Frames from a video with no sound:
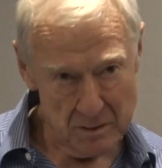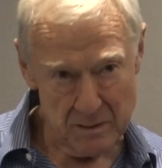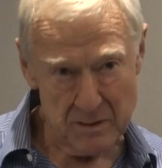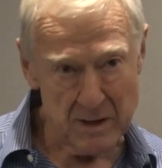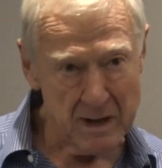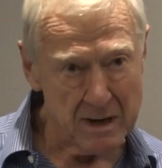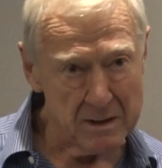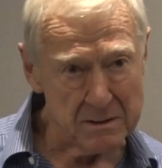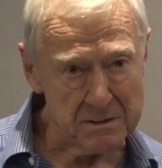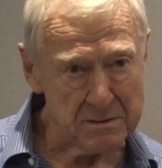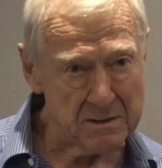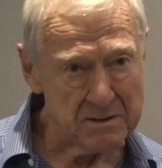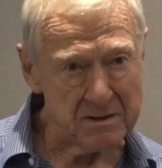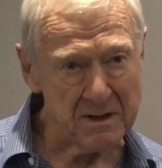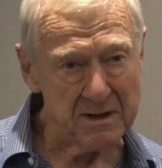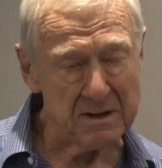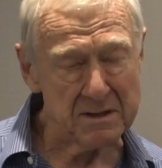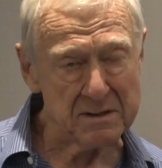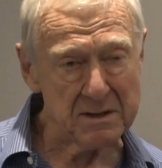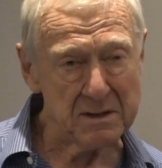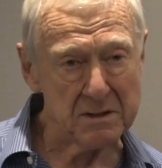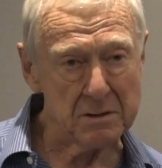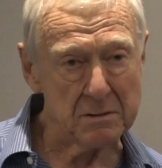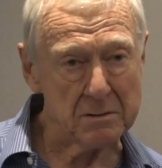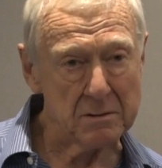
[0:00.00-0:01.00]
Those are
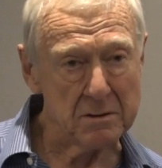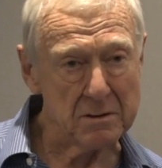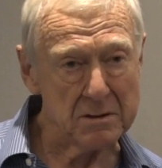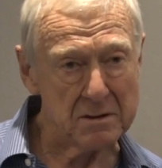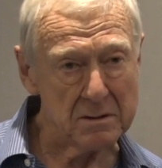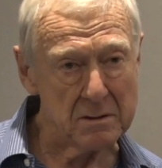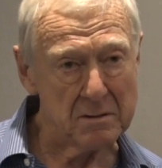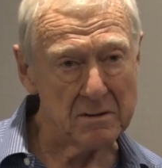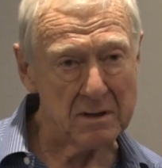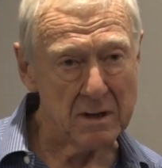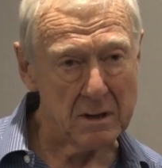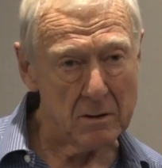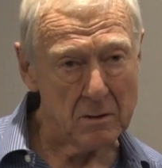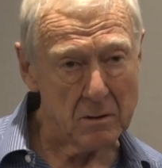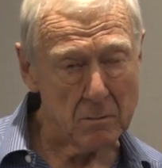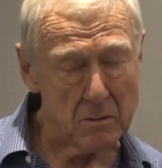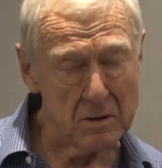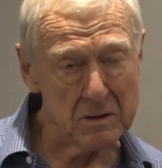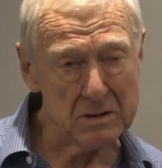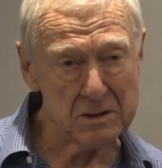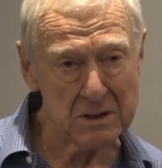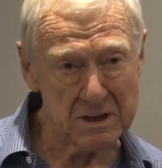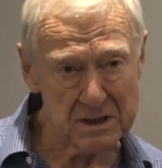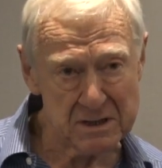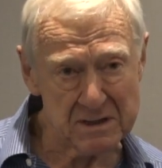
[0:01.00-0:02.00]
things that you could do, and the law
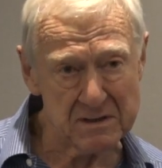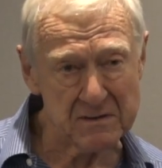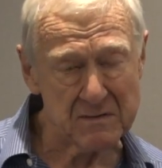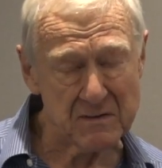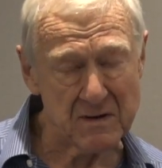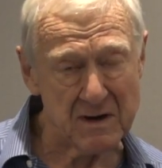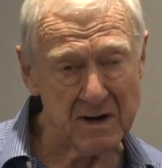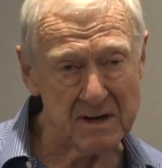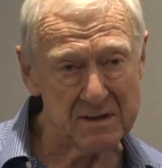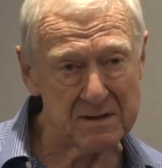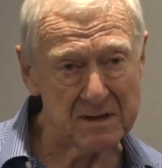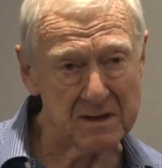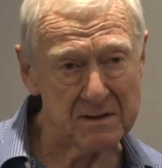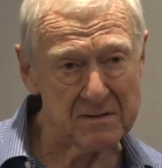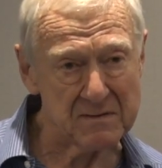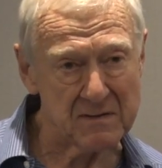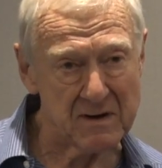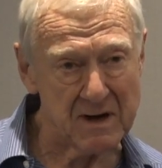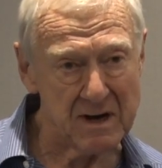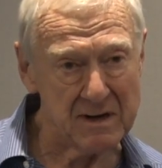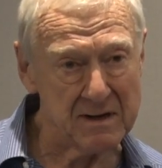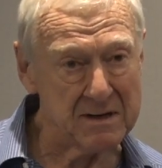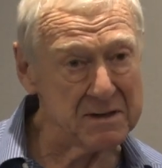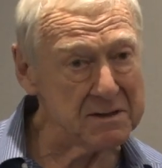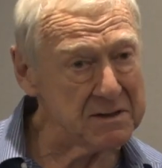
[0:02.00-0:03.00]
would justify such
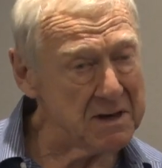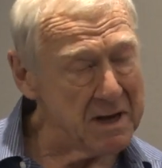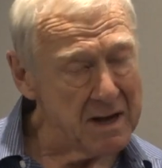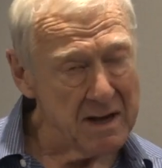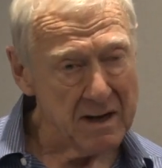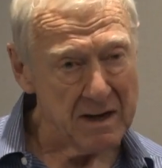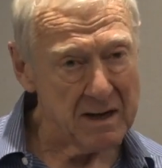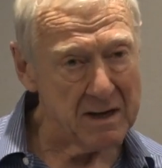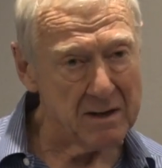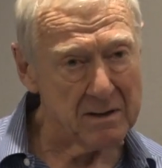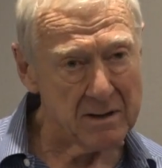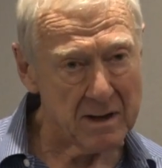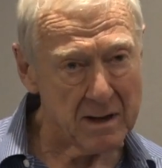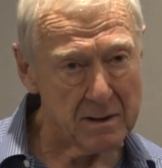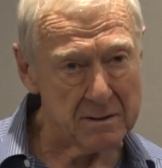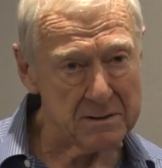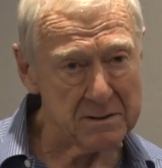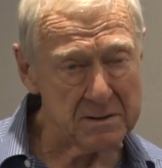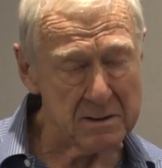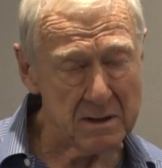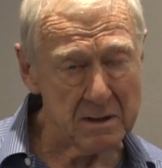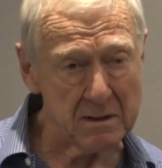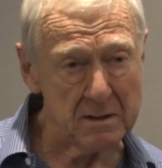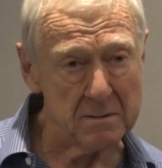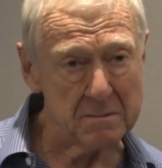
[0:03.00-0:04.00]
violence in those
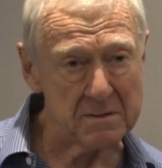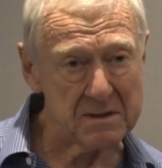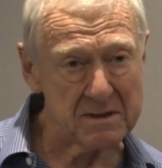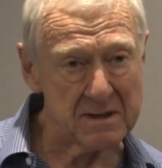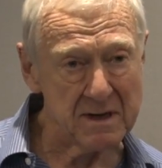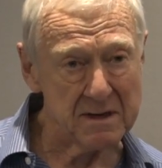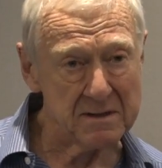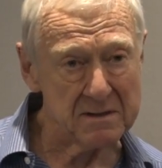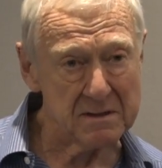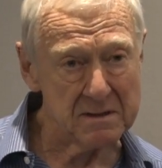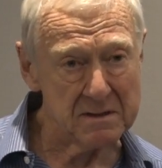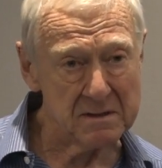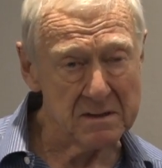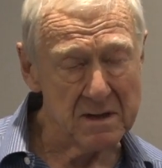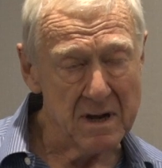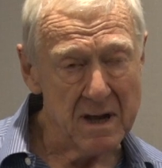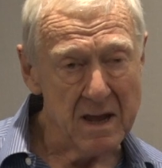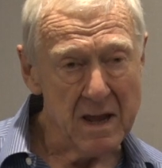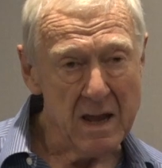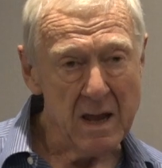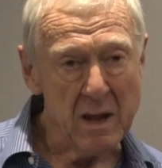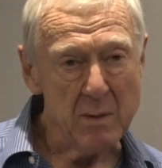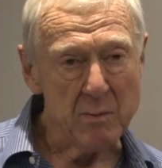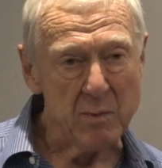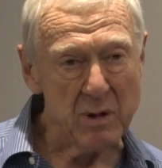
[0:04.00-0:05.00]
circumstances.
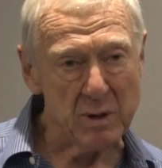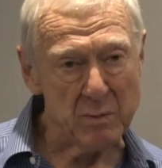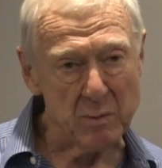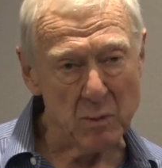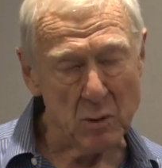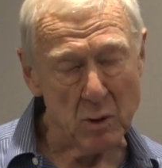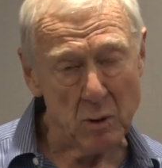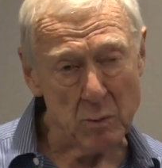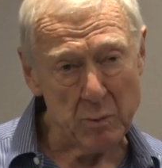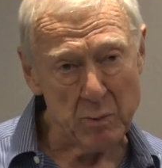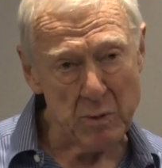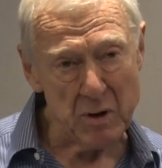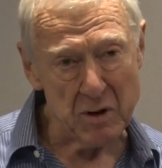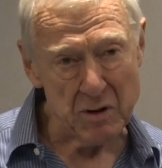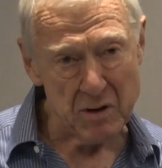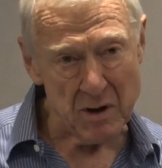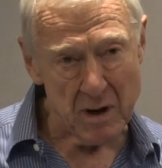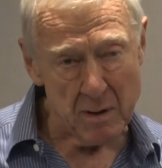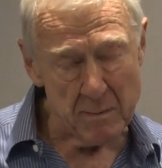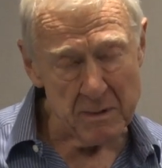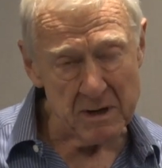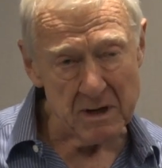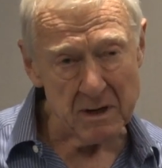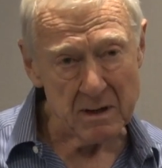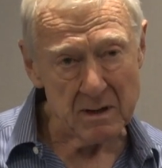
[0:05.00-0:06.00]
But more
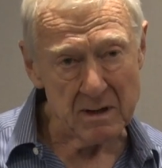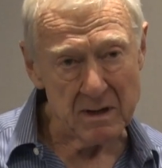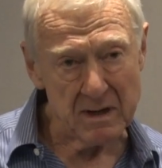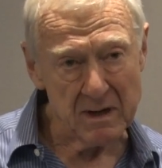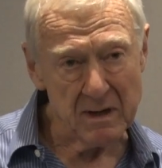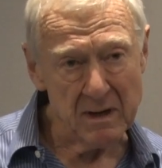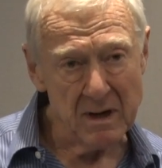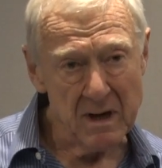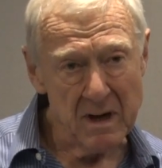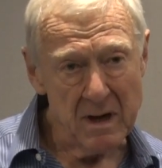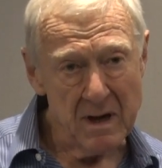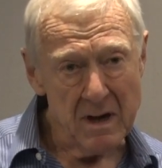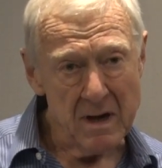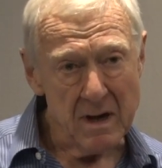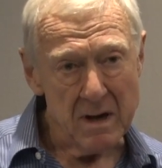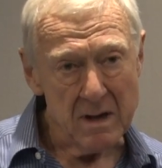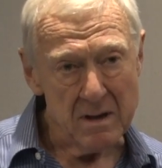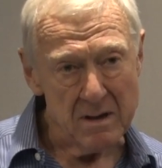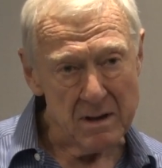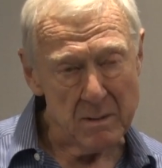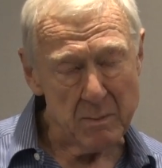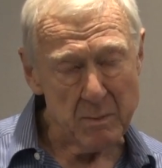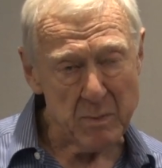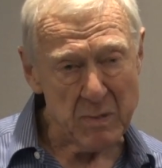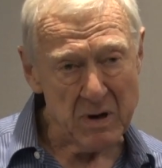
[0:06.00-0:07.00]
predominantly,
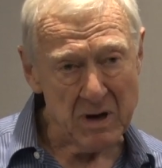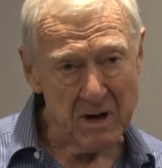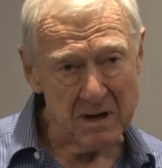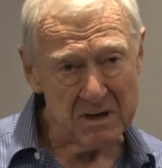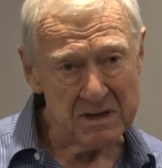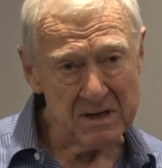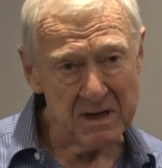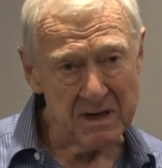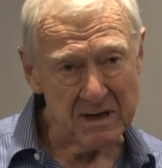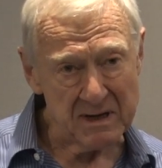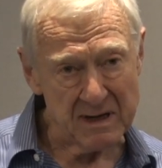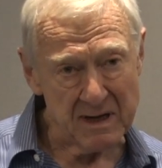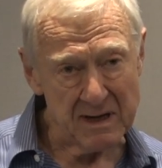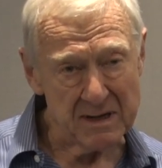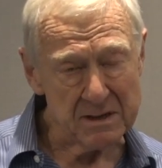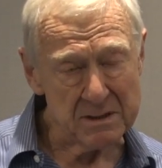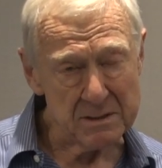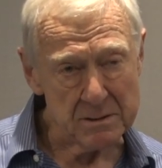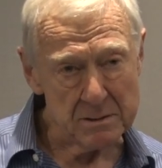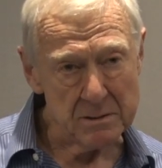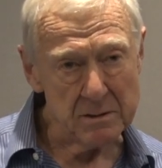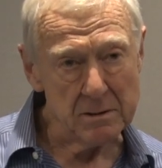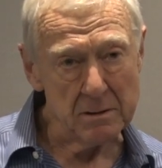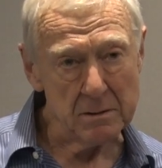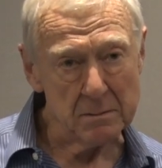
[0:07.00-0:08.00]
the party
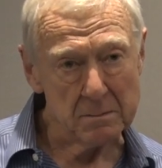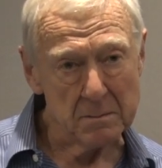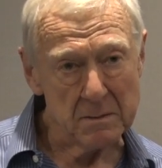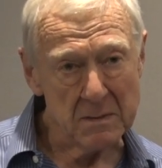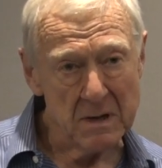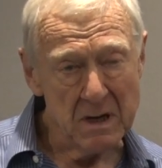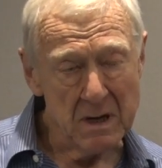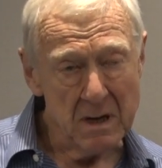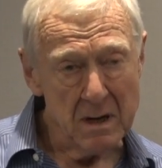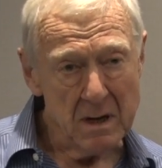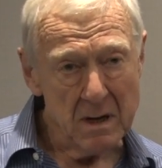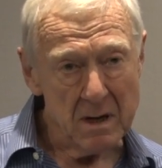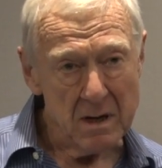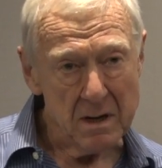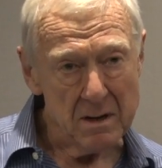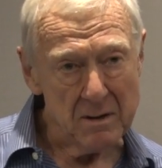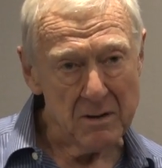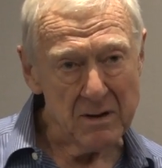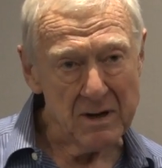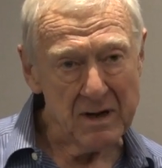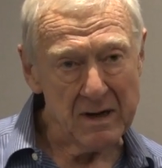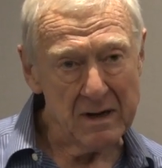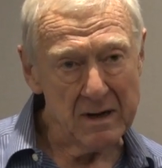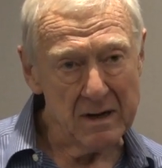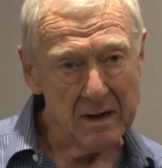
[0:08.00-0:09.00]
against whom
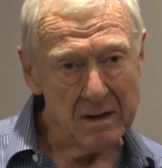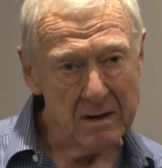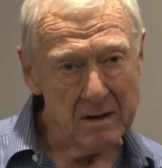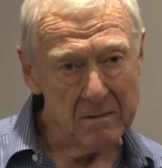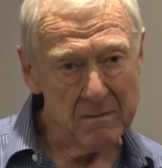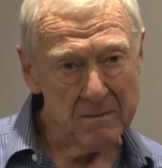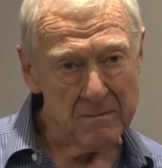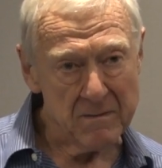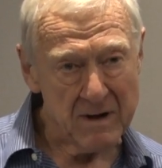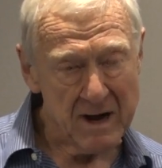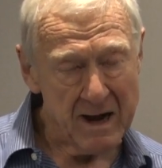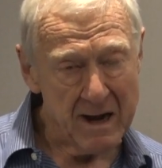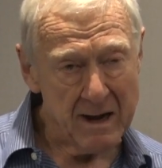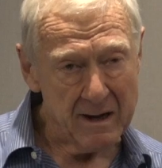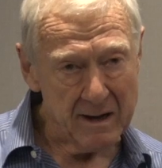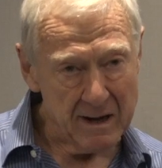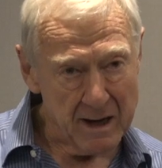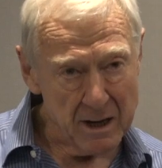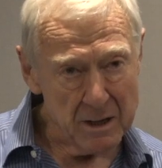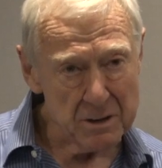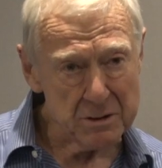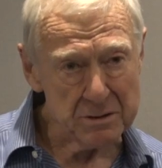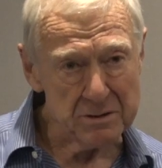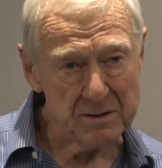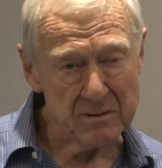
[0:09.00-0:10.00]
the
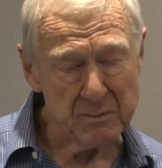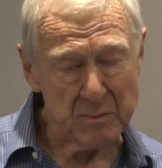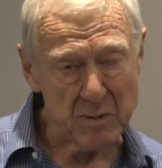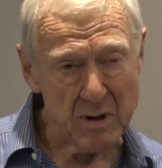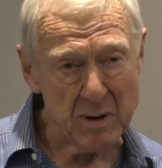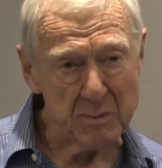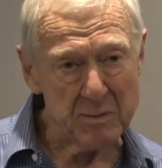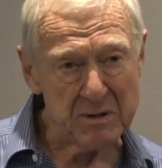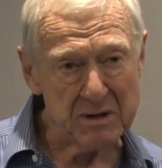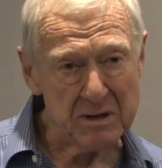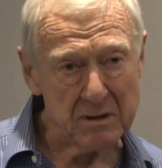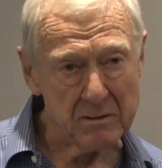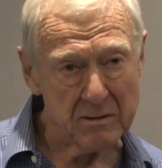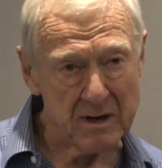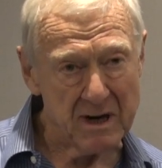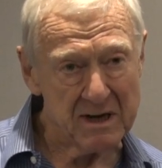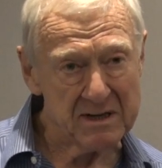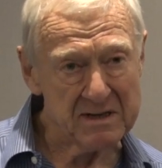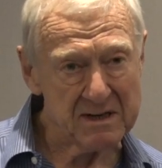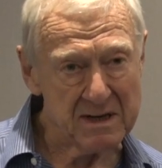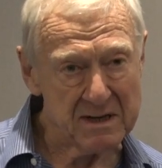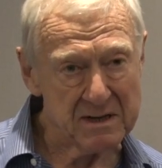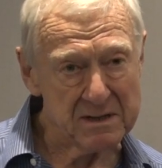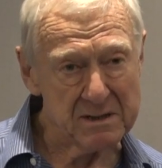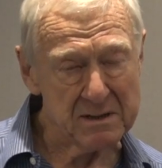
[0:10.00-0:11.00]
violation of property
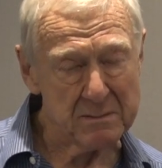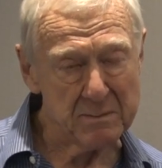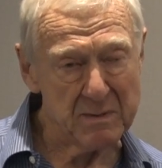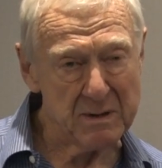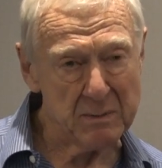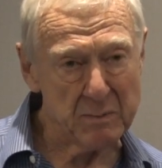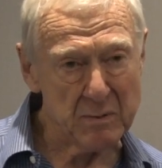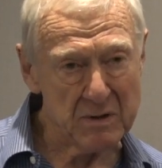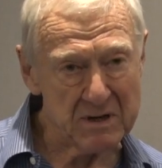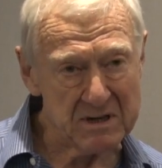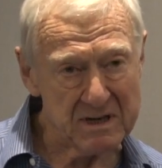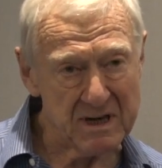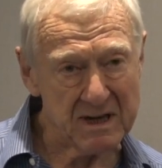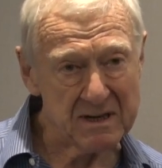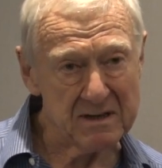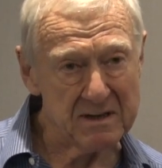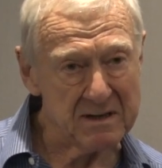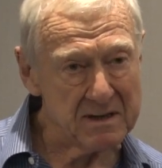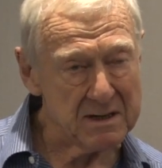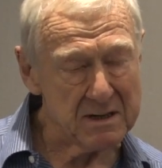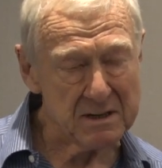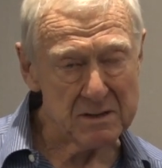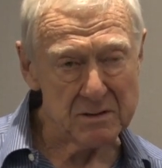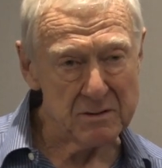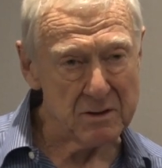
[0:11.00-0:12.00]
rights has to be
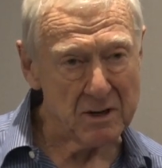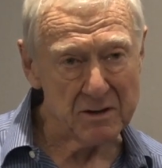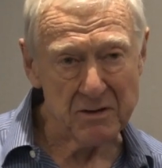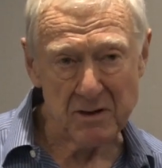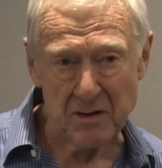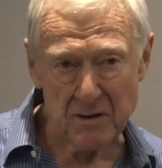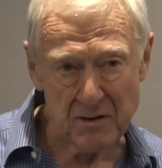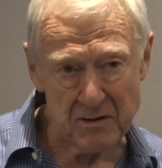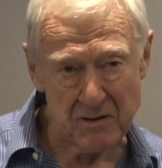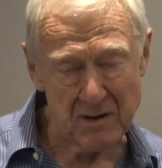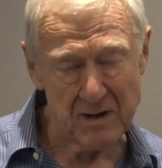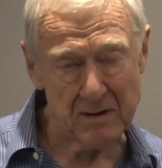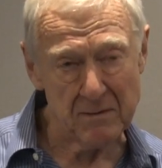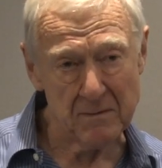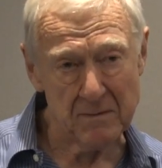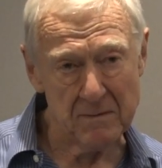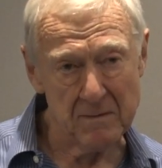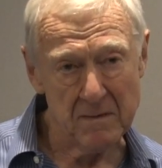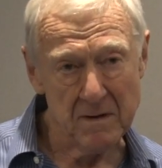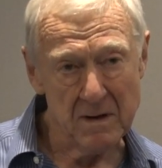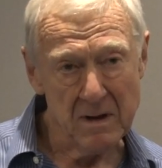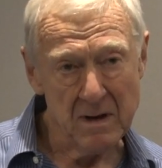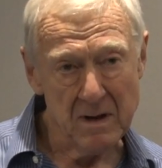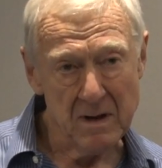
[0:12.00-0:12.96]
protected is not the thief.